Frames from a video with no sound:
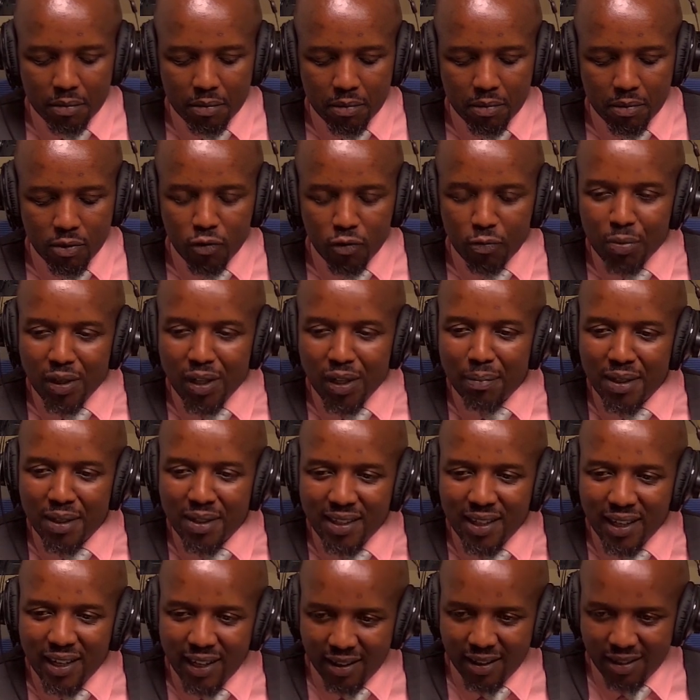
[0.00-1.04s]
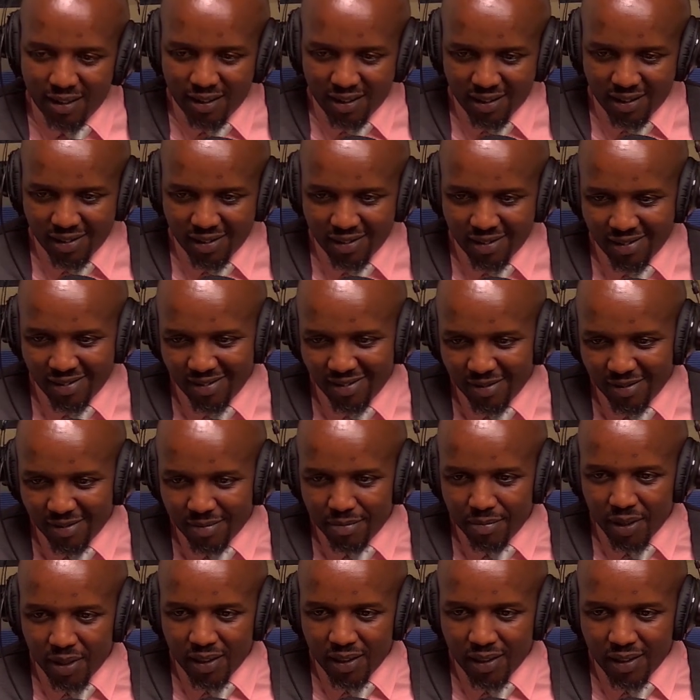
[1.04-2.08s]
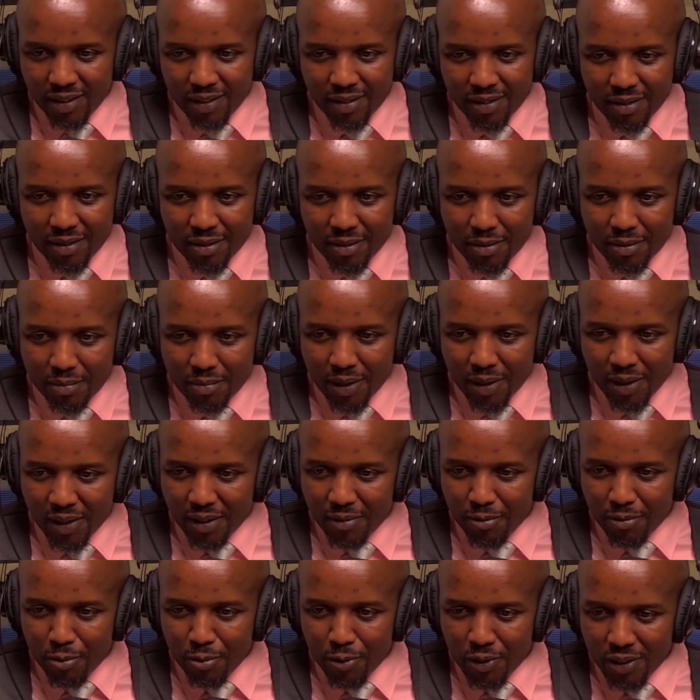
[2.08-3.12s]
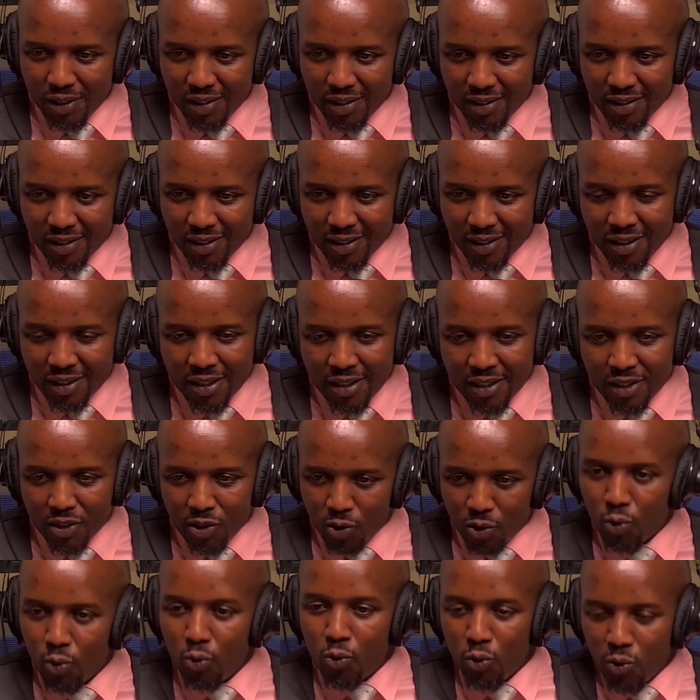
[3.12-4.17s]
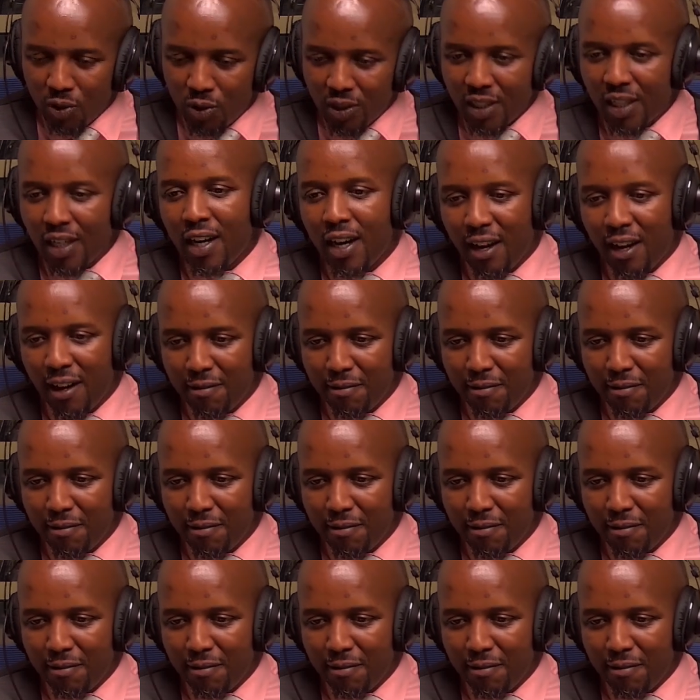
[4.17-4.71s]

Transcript: You've been misled by the fundi, so you still have